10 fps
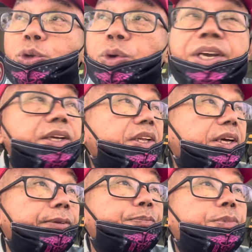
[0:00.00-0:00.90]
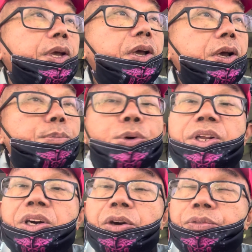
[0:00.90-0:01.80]
a week and then put it
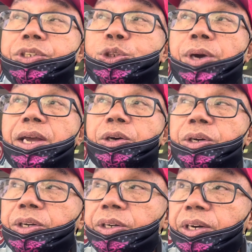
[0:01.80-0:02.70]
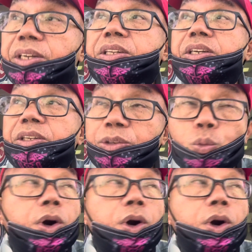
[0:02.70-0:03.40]
in the refrigerator and then